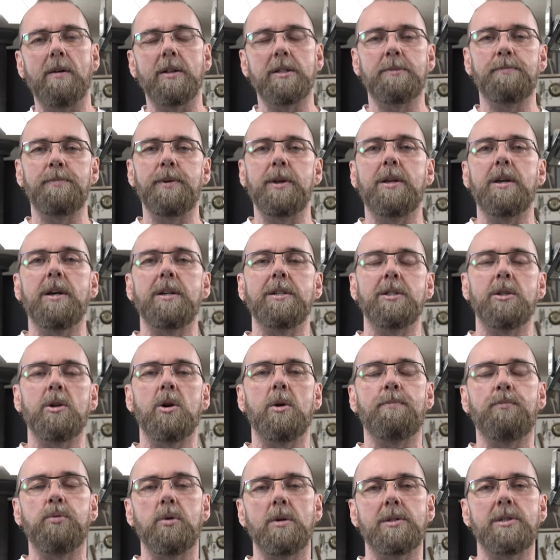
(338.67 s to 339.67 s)
It's because
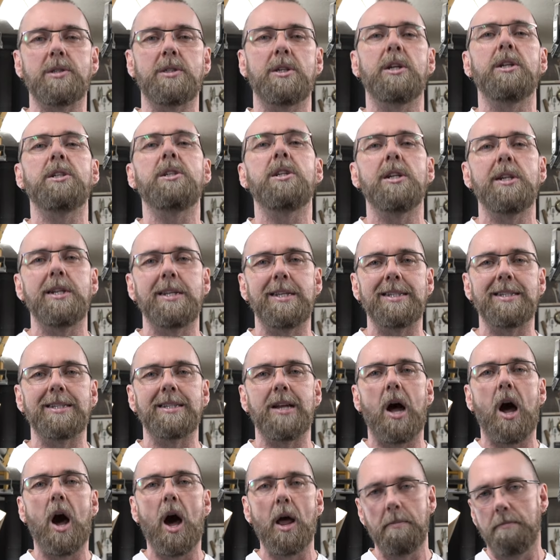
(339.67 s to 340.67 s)
their precision
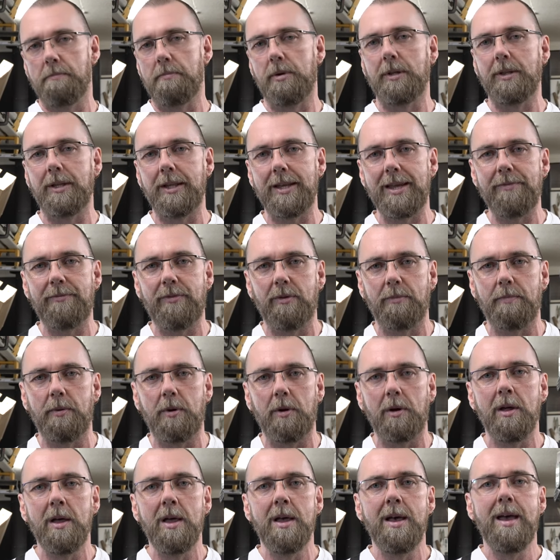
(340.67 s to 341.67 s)
is
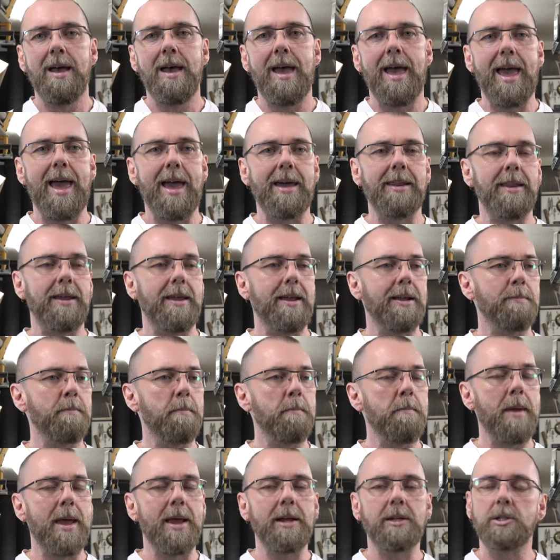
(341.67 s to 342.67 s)
unbelievable and it
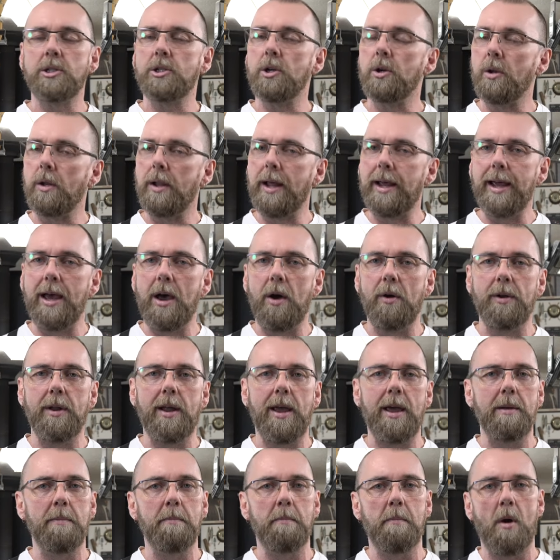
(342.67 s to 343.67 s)
makes your layout
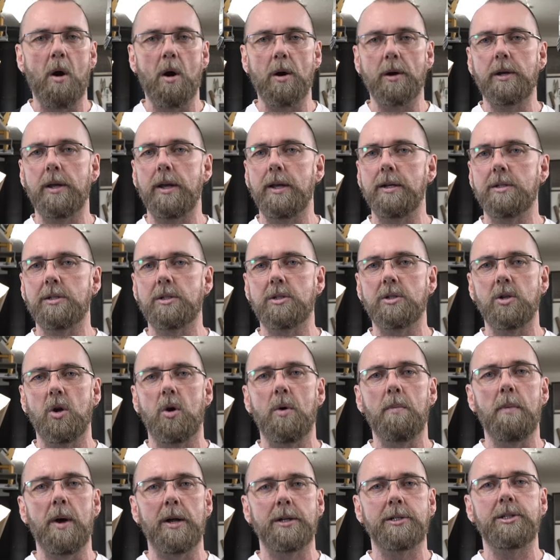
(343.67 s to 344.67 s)
and marking
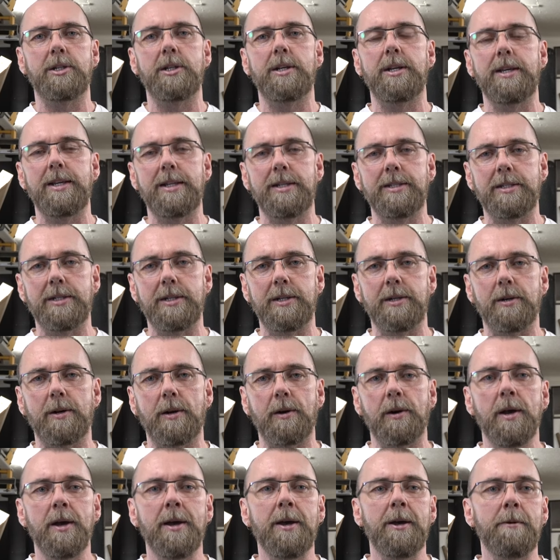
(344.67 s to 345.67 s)
so much
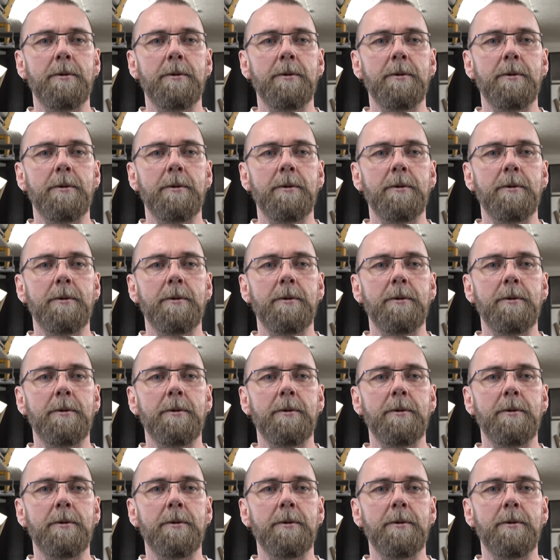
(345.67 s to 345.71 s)
easier.